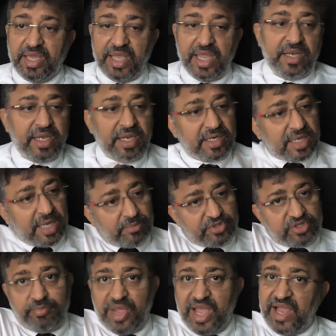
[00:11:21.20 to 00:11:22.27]
again, it
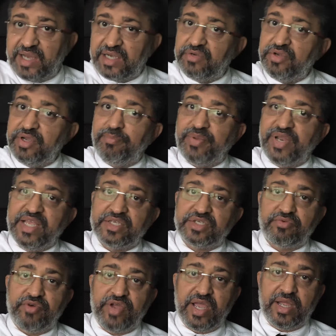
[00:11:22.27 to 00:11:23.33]
comes back to a
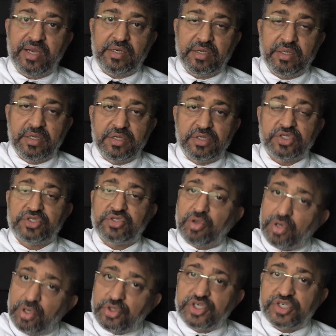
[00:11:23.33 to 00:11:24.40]
place where
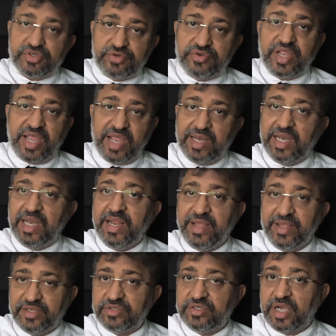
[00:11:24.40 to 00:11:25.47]
solution
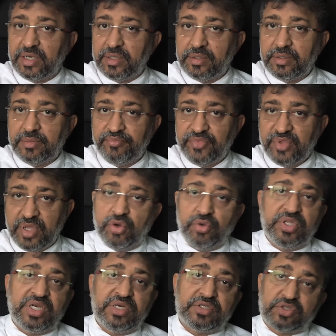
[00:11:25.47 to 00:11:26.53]
handling is done. You
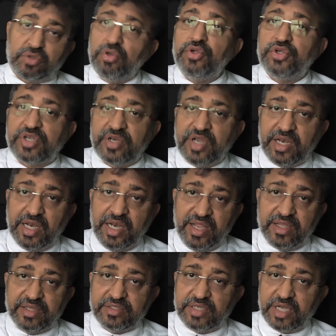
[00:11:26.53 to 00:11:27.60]
know that solution
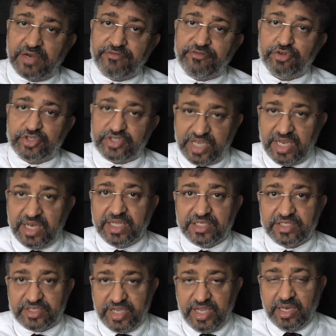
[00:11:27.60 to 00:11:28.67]
handling is done for
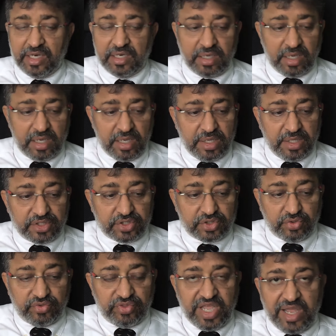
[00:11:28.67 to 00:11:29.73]
stainless steel.
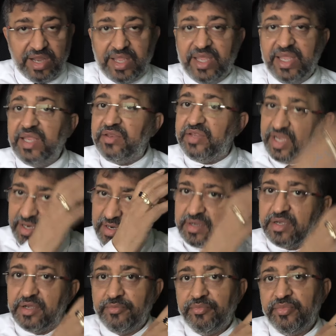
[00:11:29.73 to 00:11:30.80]
So they are
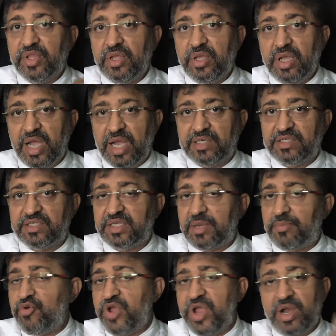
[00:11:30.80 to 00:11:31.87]
heated at
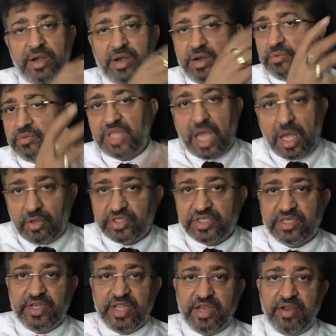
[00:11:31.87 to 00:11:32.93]
somewhere around
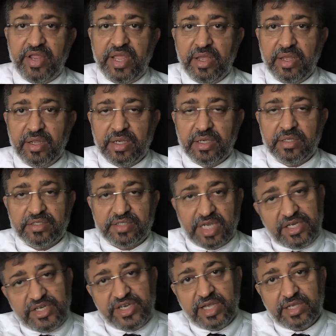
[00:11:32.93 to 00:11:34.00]
1000 degrees
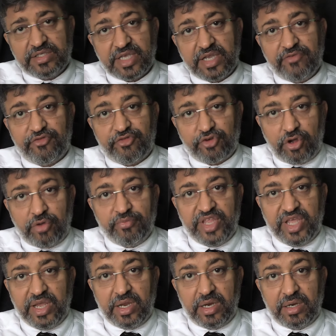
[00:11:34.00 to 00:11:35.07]
Celsius, and
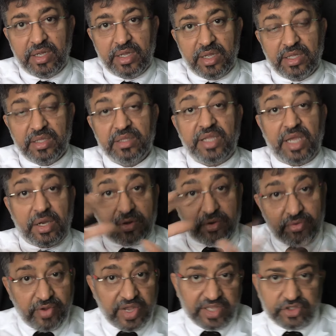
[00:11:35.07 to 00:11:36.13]
from there they're
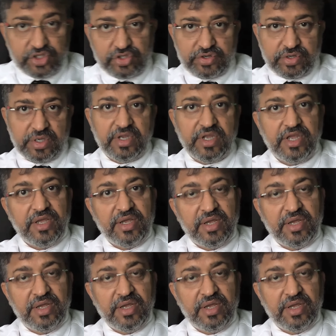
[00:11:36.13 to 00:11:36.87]
quenched